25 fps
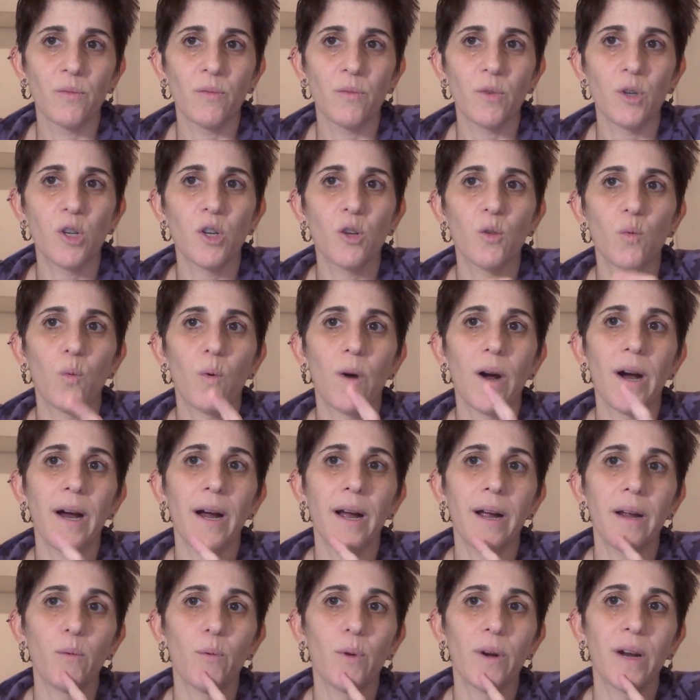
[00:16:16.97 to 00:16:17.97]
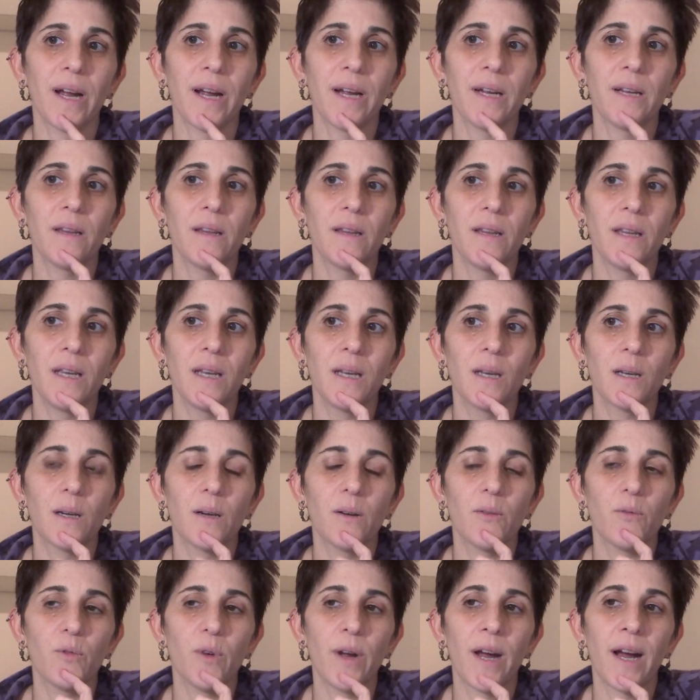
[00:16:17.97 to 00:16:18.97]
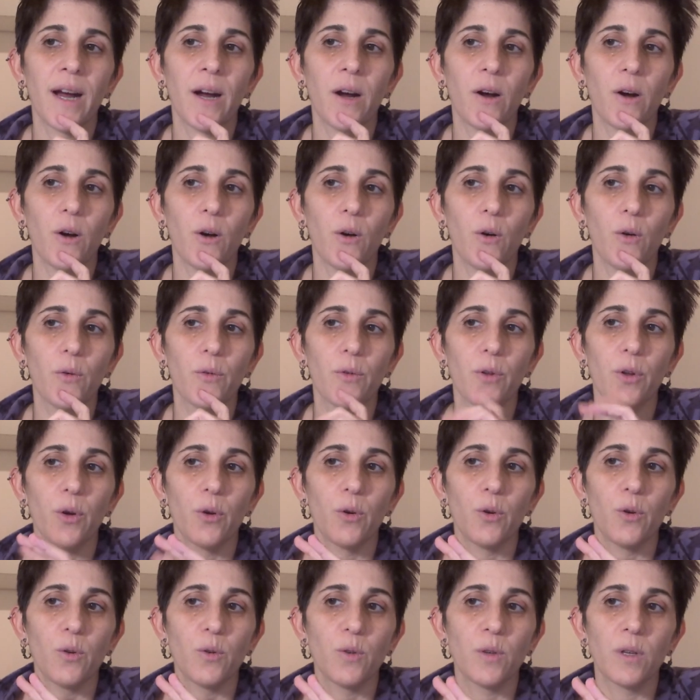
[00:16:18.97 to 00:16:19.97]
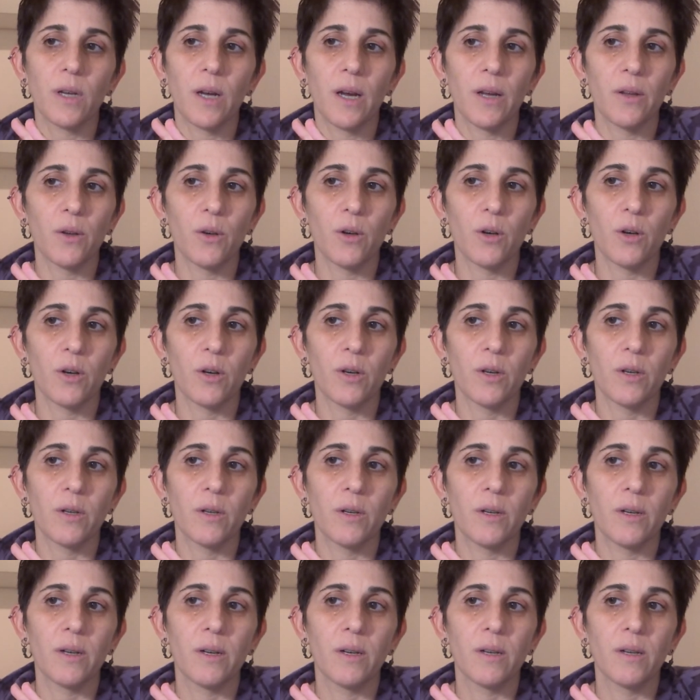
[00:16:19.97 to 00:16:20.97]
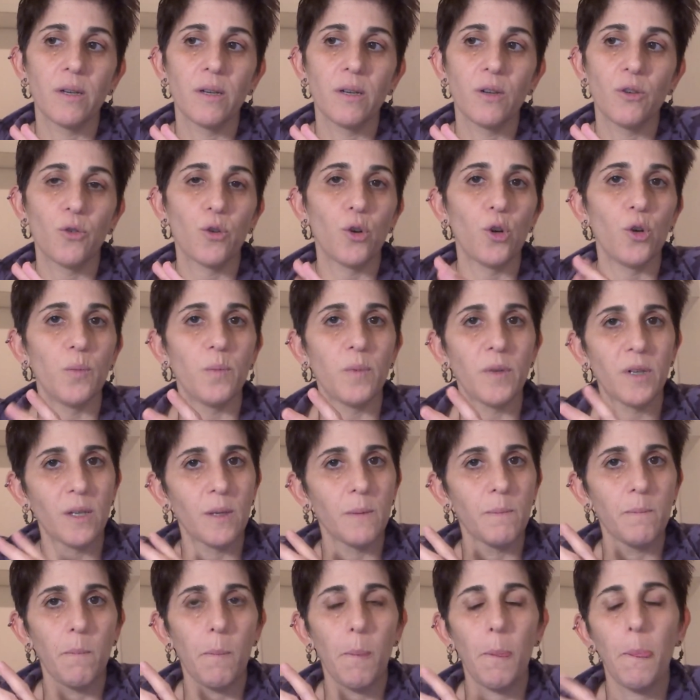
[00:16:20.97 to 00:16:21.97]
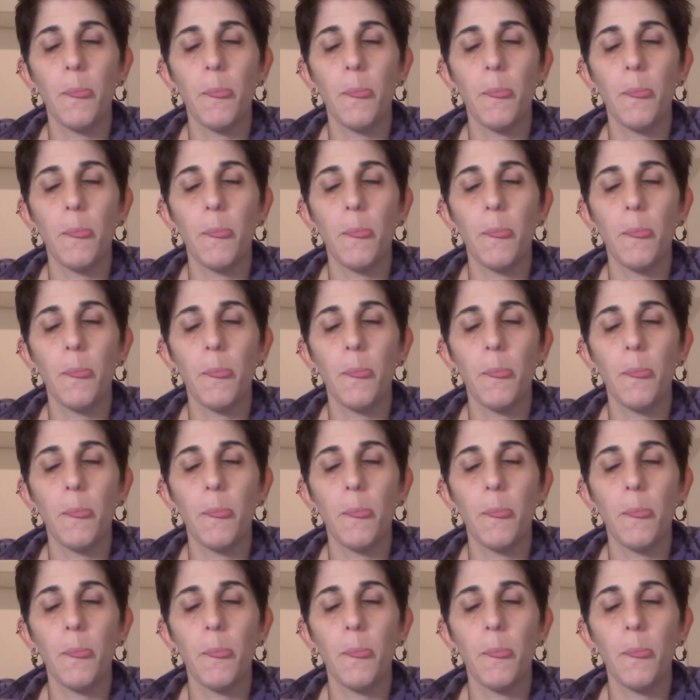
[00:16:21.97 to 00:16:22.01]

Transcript: which is why when I think of how those other groups